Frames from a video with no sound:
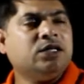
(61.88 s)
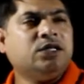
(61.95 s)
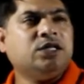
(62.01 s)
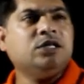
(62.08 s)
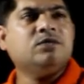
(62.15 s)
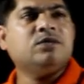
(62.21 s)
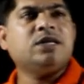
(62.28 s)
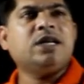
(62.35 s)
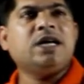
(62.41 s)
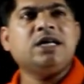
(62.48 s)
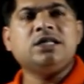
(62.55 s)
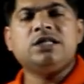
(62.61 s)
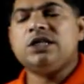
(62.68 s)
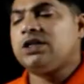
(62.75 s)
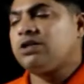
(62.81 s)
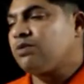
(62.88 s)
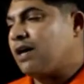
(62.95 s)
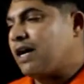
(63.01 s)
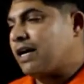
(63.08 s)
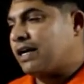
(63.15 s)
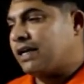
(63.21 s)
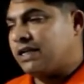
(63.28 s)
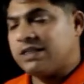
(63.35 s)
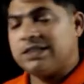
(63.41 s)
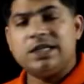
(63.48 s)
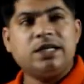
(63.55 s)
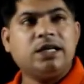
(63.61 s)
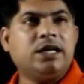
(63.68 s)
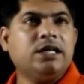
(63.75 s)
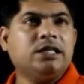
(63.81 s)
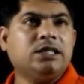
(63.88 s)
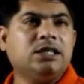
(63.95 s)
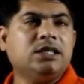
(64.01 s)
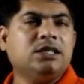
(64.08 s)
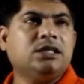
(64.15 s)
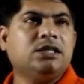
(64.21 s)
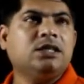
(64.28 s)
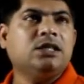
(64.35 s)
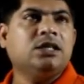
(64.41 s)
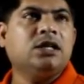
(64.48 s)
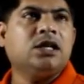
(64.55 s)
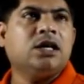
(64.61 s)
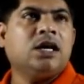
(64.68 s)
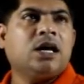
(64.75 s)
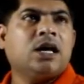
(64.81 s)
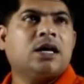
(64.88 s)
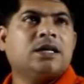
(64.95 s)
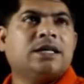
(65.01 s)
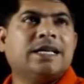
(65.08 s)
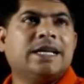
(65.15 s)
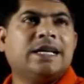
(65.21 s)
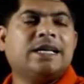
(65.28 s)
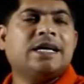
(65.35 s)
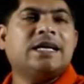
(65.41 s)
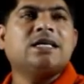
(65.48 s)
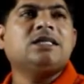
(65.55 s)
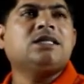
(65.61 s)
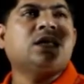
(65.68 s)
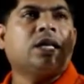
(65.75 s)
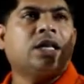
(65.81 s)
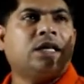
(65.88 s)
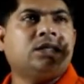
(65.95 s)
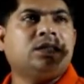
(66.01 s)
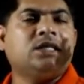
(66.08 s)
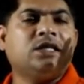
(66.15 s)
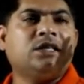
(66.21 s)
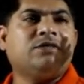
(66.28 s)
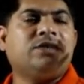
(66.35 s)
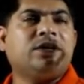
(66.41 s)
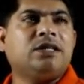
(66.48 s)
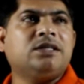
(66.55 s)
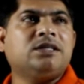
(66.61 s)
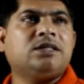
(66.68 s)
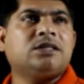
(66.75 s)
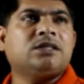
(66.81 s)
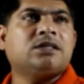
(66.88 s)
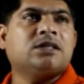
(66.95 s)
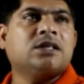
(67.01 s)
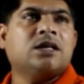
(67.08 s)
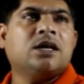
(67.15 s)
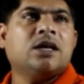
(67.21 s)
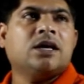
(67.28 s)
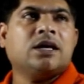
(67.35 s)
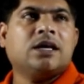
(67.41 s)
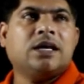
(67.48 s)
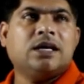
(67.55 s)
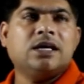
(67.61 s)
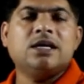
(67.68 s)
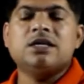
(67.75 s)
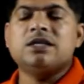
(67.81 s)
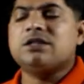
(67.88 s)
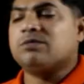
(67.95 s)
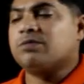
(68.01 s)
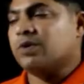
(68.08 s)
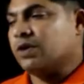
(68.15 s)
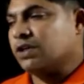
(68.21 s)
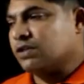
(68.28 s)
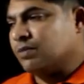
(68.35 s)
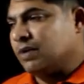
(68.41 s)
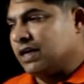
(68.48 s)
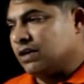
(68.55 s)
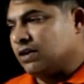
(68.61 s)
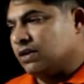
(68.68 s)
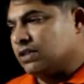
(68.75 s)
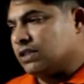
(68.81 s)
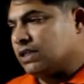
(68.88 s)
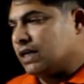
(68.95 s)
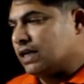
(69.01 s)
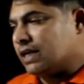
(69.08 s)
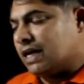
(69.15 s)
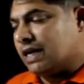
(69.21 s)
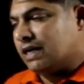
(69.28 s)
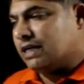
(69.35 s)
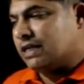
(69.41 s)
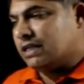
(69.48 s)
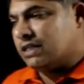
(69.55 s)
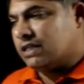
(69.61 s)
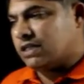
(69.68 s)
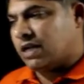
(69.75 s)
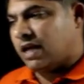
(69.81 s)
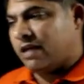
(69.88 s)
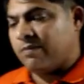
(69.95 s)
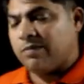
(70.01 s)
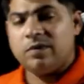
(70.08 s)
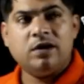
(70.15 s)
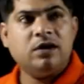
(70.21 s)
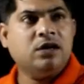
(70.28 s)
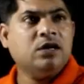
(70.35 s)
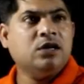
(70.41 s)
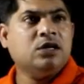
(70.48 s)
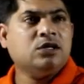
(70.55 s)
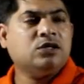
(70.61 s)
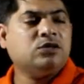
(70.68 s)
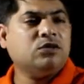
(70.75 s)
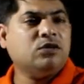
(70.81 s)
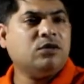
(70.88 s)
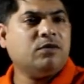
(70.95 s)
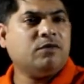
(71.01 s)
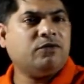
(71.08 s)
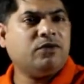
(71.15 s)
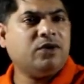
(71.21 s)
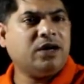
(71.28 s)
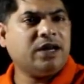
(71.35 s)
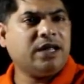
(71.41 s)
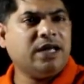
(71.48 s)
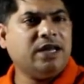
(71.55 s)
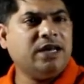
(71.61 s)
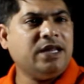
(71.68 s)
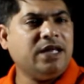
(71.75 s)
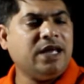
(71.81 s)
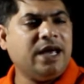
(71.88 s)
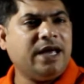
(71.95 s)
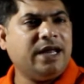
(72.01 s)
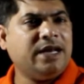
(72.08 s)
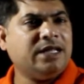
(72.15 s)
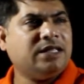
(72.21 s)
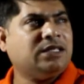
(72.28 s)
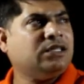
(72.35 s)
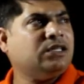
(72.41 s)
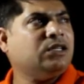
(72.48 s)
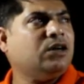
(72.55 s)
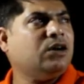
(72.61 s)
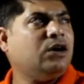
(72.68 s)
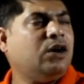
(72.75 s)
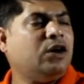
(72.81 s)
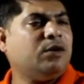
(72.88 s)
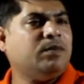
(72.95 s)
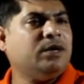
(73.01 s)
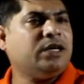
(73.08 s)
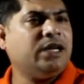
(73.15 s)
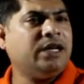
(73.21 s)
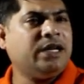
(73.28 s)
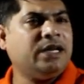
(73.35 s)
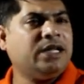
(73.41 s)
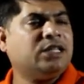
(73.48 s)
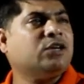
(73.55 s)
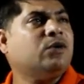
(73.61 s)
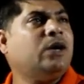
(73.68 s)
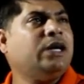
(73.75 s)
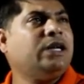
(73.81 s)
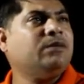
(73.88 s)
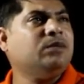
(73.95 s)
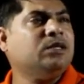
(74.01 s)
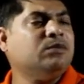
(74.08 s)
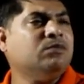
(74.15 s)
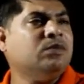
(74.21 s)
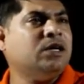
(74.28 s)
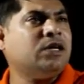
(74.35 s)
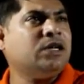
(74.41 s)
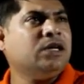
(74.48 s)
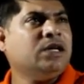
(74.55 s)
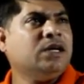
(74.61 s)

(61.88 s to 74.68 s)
G1 and G2 are degeneracies, delta is energy difference, K is Boltzmann constant and T is time. So, for any nth orbital, nth quantum number,